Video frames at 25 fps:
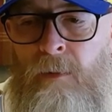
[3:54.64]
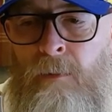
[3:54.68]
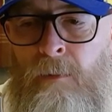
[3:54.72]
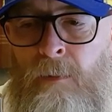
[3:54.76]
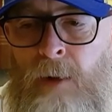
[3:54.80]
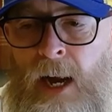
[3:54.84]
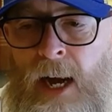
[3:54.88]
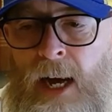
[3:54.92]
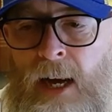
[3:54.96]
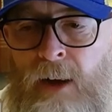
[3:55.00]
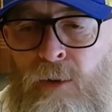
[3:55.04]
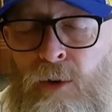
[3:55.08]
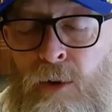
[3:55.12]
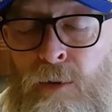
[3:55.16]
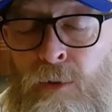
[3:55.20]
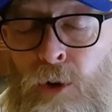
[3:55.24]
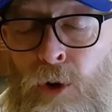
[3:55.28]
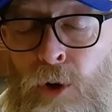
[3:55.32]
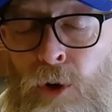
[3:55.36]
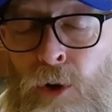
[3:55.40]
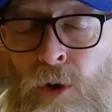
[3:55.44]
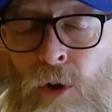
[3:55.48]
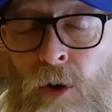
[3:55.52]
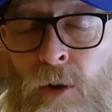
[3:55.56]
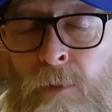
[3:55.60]
my
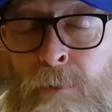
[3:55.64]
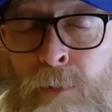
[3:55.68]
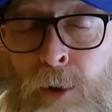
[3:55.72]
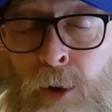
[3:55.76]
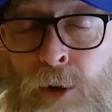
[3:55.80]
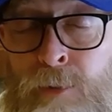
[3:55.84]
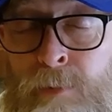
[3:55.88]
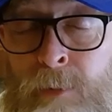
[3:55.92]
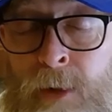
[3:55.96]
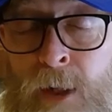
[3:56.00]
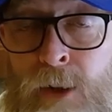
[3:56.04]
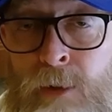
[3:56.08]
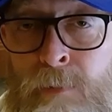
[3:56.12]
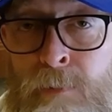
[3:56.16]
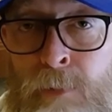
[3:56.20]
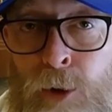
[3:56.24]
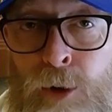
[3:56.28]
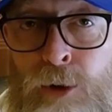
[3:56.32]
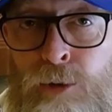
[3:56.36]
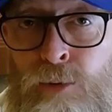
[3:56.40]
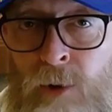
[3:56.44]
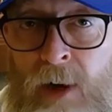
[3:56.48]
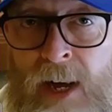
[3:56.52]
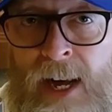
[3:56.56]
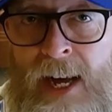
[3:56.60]
review of Bushmills
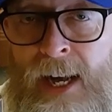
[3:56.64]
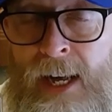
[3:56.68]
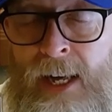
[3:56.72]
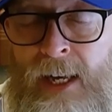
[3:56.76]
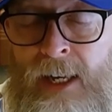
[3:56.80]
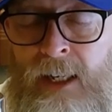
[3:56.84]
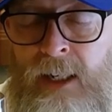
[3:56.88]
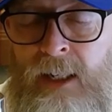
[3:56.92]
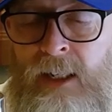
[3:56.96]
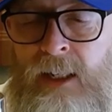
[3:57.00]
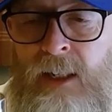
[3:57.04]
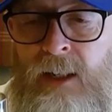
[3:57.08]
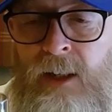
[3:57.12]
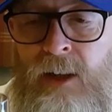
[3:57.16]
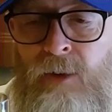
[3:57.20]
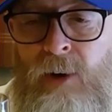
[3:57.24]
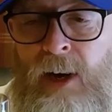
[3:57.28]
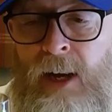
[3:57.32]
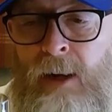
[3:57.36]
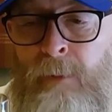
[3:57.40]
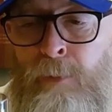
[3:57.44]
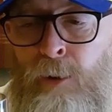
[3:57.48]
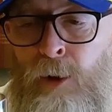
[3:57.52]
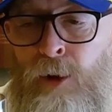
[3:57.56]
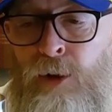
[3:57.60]
Bush Red, the
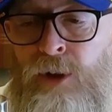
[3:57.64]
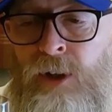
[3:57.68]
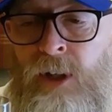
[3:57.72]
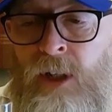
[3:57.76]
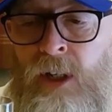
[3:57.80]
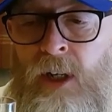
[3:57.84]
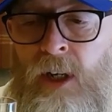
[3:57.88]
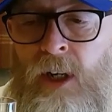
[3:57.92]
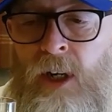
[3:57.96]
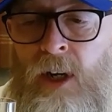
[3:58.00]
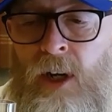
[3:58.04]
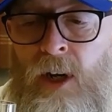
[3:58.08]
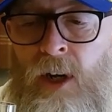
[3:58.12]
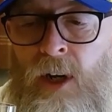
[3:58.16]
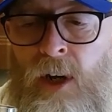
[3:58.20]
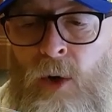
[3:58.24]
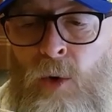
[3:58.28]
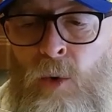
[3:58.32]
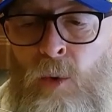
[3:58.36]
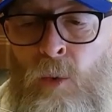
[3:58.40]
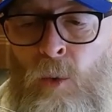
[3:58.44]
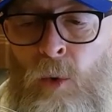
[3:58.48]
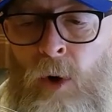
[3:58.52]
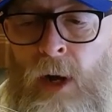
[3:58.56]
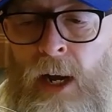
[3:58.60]
Red Bush,
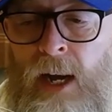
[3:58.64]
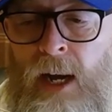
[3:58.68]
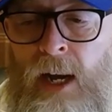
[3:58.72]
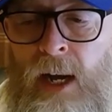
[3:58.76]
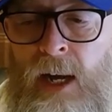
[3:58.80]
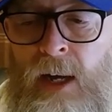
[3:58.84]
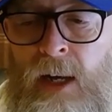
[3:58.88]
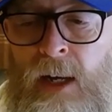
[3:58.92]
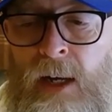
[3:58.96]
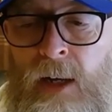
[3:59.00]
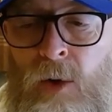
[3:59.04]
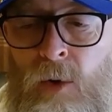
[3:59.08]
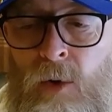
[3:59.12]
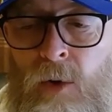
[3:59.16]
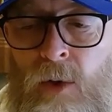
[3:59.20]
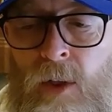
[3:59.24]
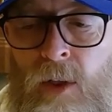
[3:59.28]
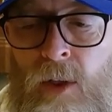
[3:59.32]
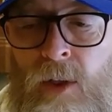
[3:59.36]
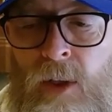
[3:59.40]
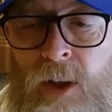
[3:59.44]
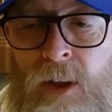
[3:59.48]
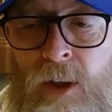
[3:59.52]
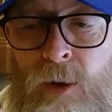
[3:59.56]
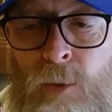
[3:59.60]
uh,
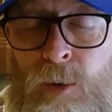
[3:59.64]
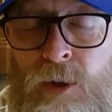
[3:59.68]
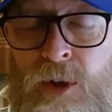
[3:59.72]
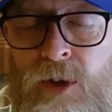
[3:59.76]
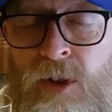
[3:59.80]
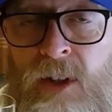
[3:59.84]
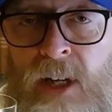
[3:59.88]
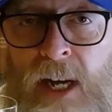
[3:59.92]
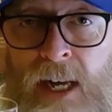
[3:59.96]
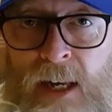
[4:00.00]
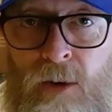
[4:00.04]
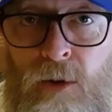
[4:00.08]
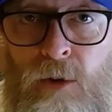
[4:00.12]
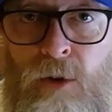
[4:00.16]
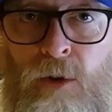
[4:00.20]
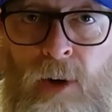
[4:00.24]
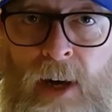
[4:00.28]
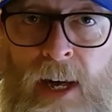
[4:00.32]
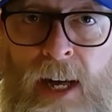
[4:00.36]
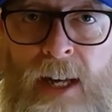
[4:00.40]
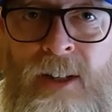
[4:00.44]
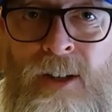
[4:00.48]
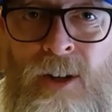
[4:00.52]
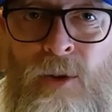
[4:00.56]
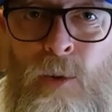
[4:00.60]
that there was single It's